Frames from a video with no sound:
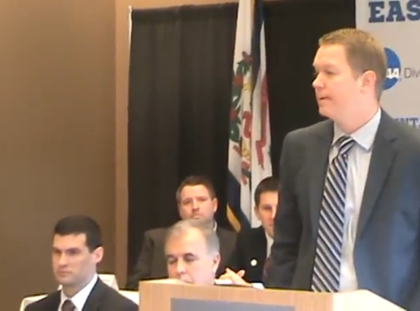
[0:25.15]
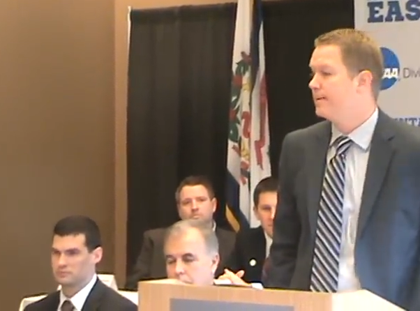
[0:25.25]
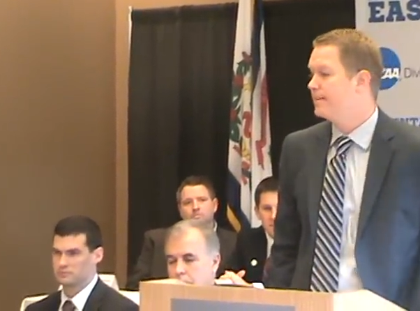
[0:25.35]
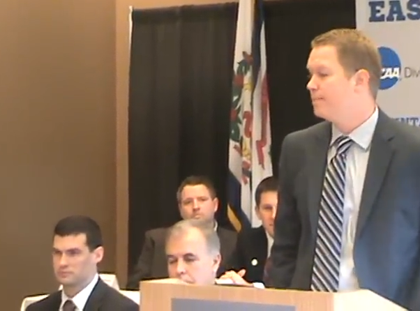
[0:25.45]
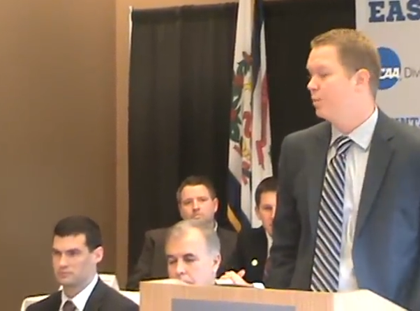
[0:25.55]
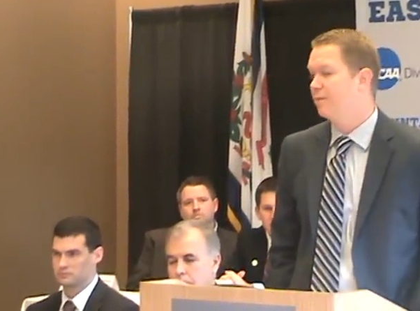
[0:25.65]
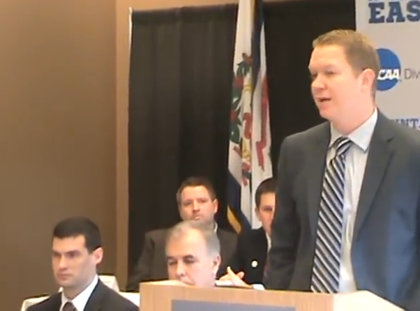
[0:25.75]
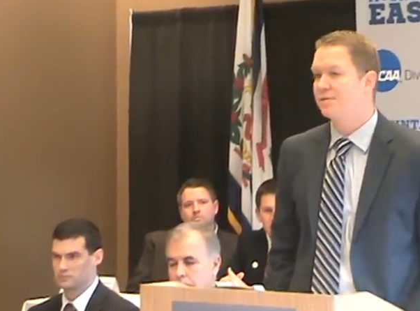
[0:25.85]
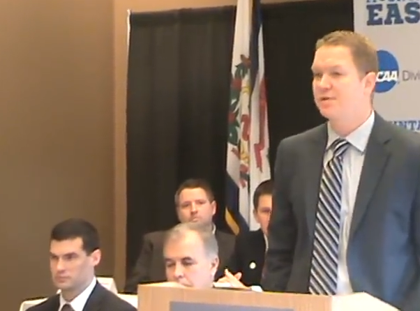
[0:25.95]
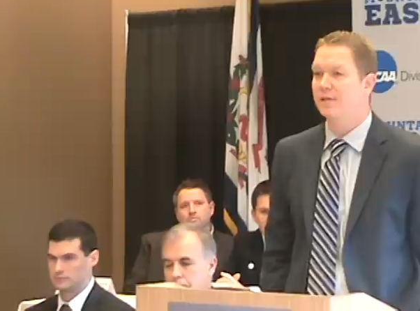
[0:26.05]
Speaker 1: Um, we've
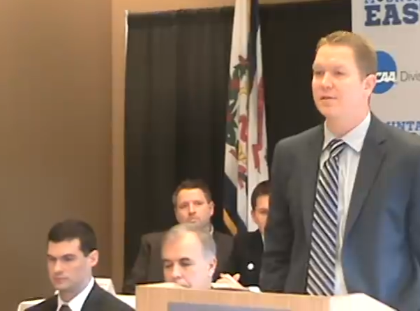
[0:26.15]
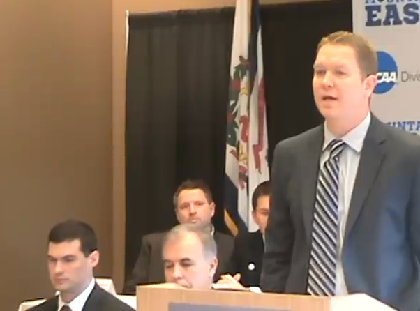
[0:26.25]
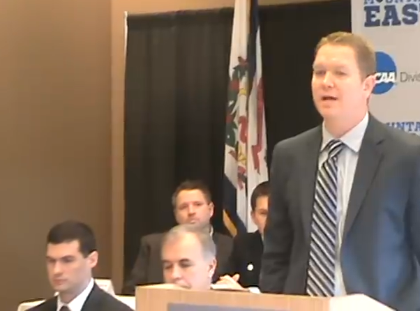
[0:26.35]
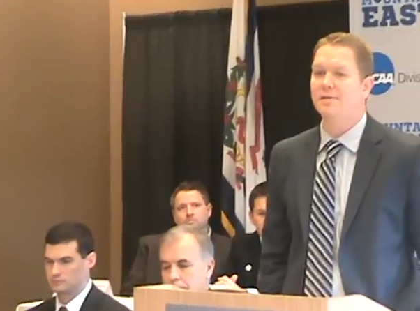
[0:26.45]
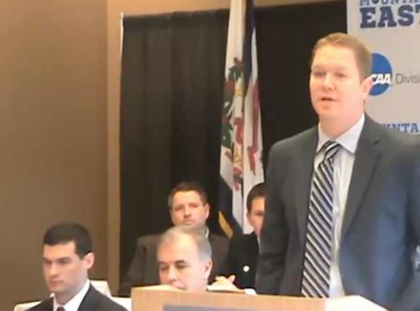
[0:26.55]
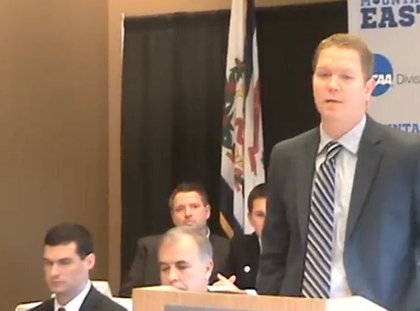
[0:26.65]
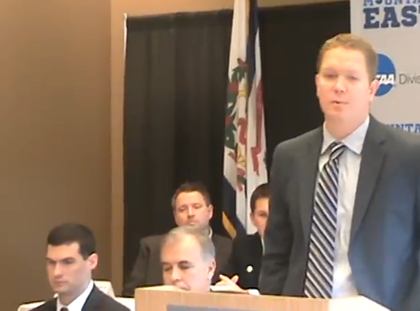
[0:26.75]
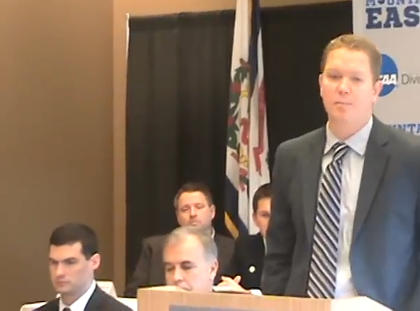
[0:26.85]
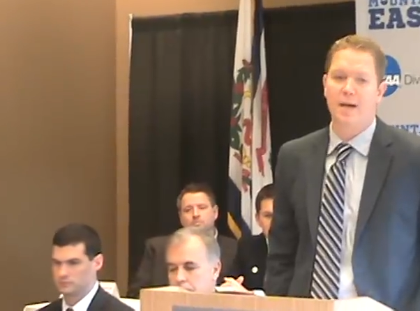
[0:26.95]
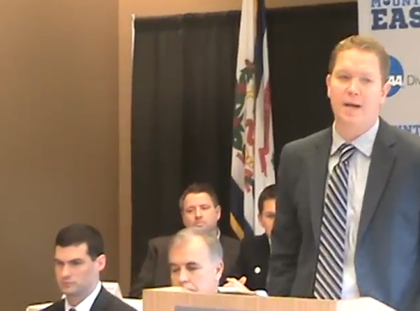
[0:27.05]
got six guys
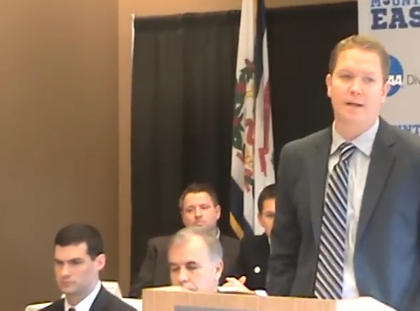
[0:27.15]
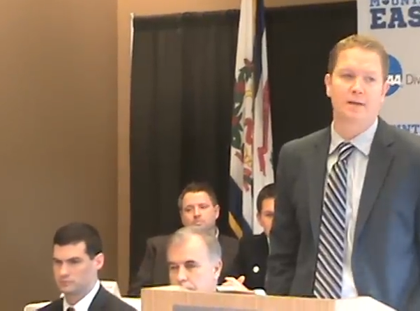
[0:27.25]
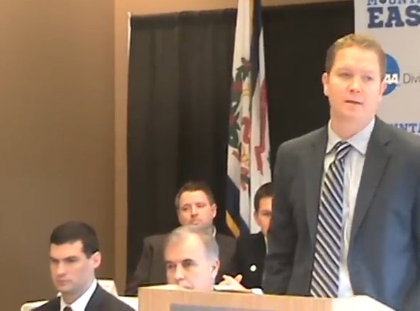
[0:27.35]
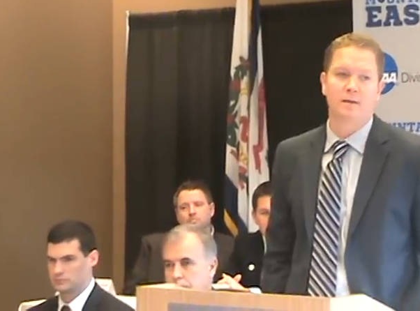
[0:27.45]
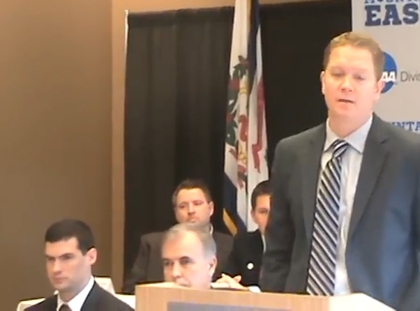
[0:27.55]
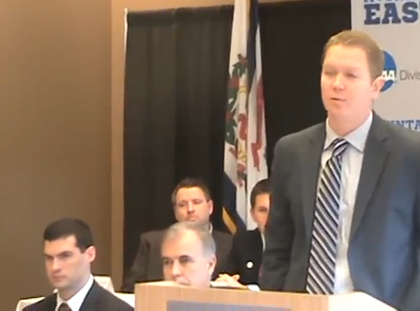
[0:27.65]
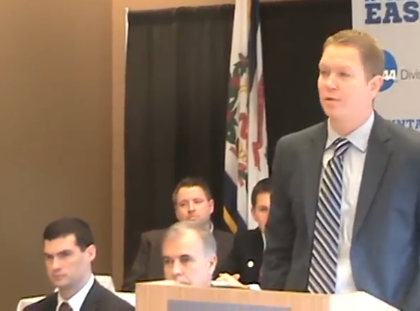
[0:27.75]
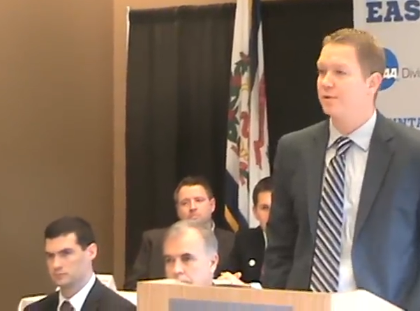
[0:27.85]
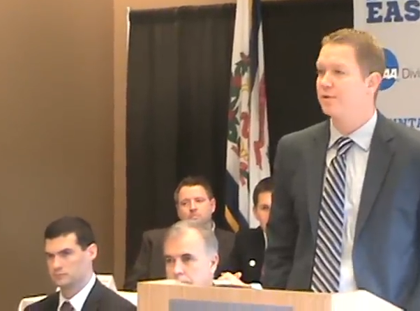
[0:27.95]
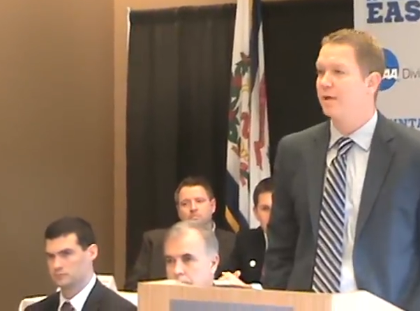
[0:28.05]
coming back
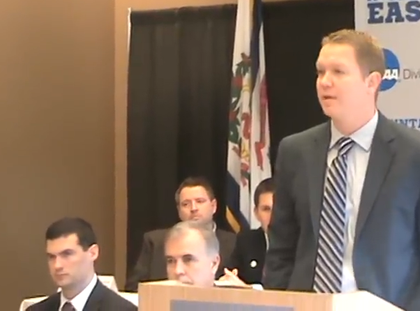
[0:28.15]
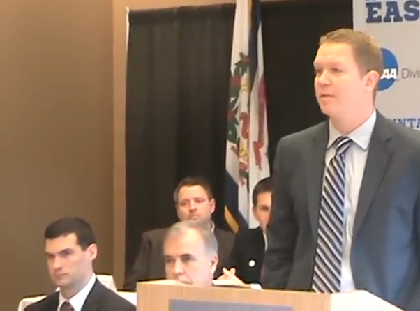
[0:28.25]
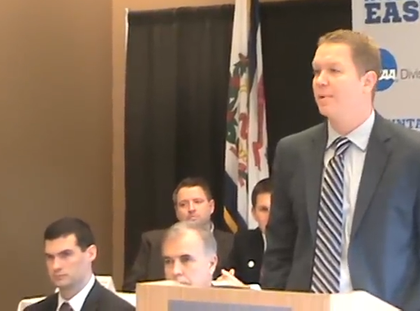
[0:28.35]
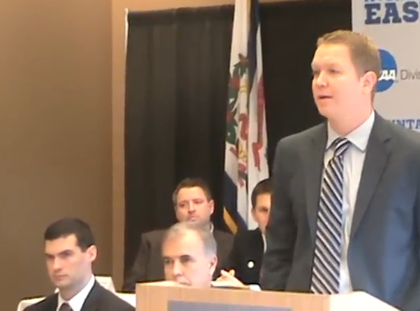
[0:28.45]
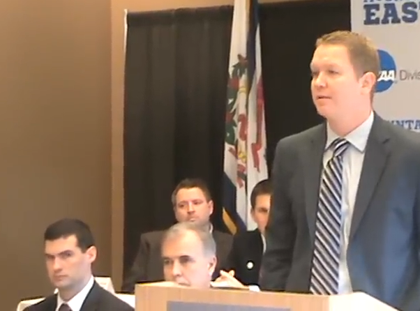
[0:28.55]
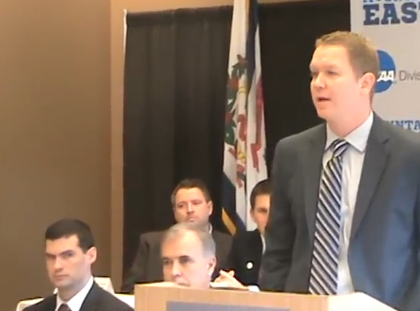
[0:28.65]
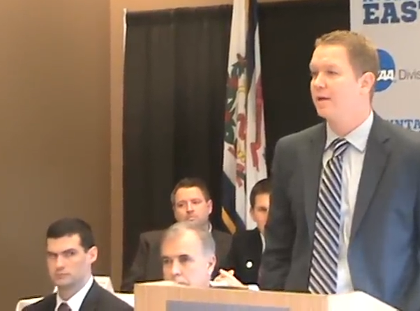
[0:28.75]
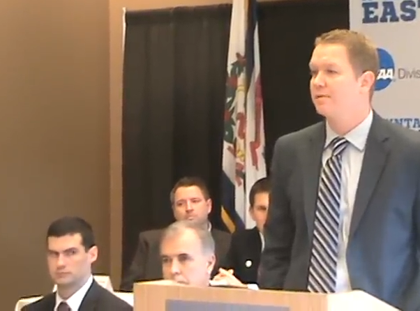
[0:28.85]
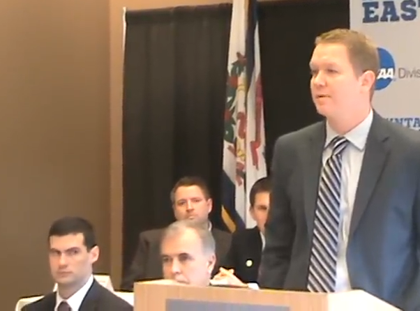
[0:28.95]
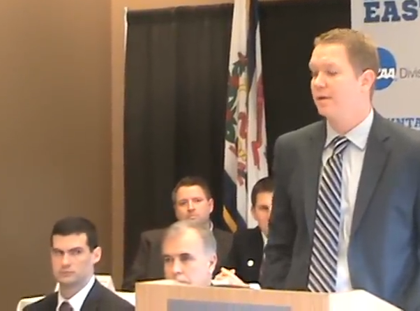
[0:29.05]
we're excited about that.
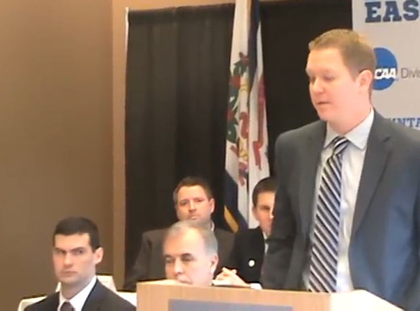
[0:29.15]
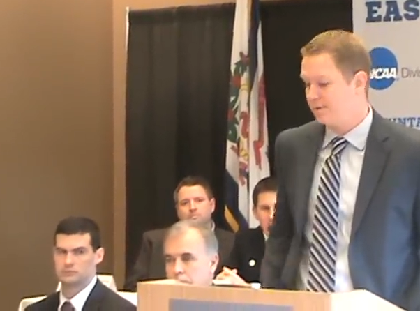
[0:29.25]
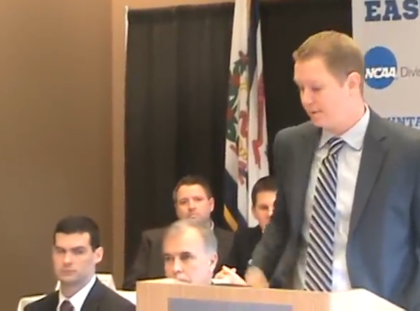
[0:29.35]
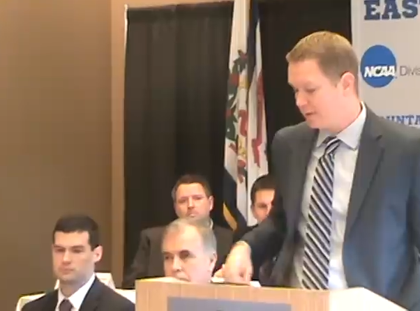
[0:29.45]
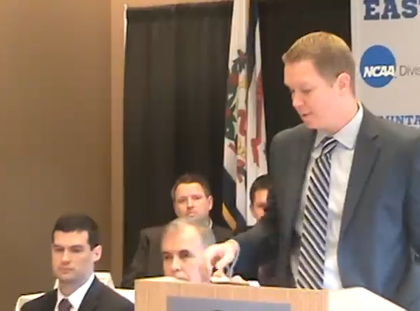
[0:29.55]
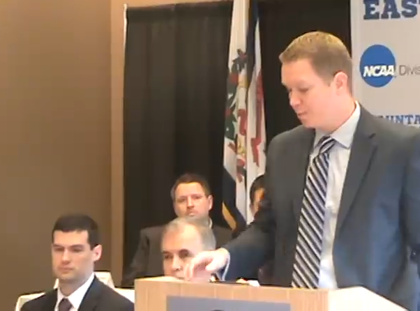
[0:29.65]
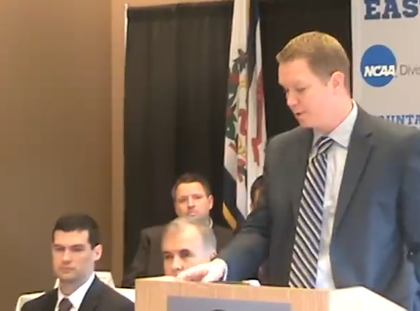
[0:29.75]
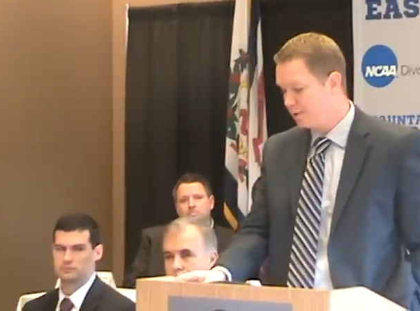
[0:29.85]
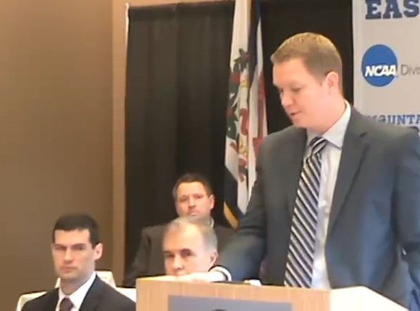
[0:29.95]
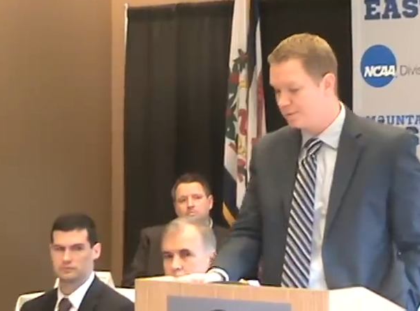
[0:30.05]
It's taken us a couple
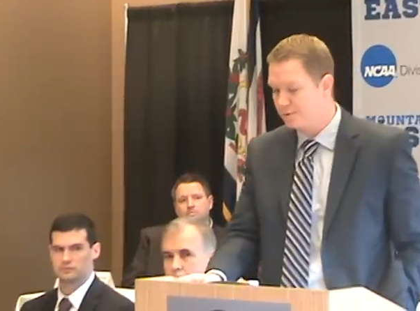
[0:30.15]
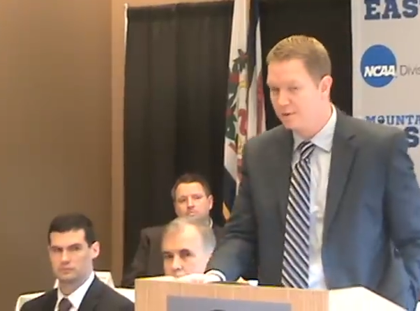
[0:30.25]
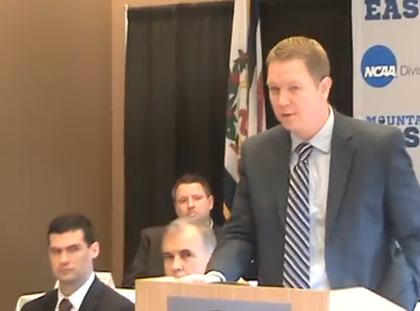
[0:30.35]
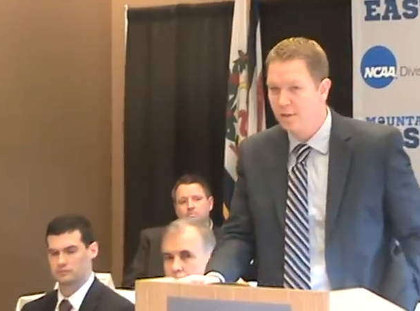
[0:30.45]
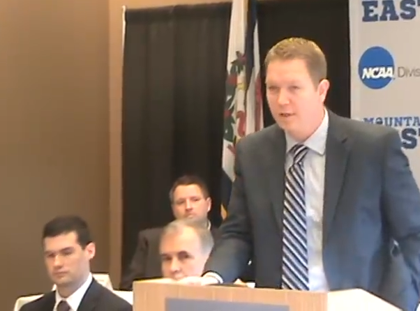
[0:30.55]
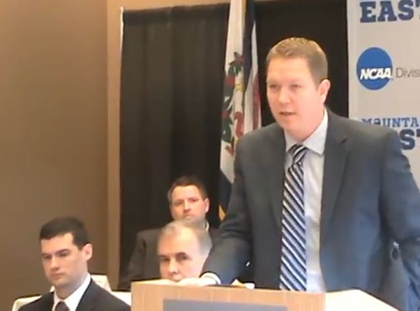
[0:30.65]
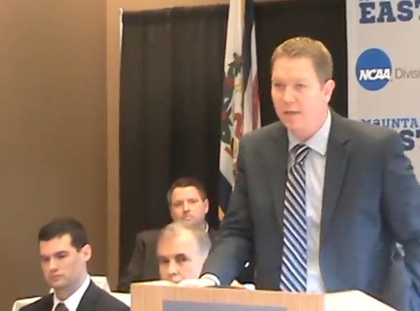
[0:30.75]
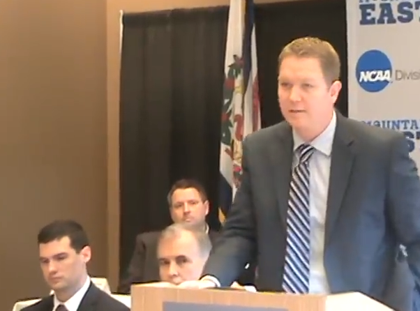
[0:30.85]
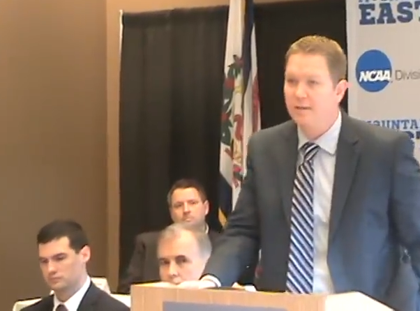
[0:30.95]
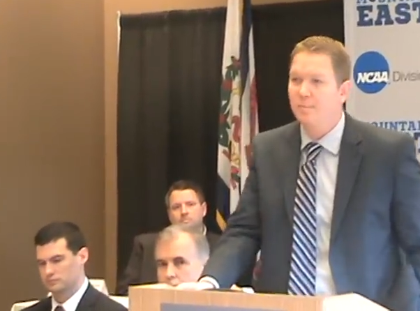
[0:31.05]
years uh, to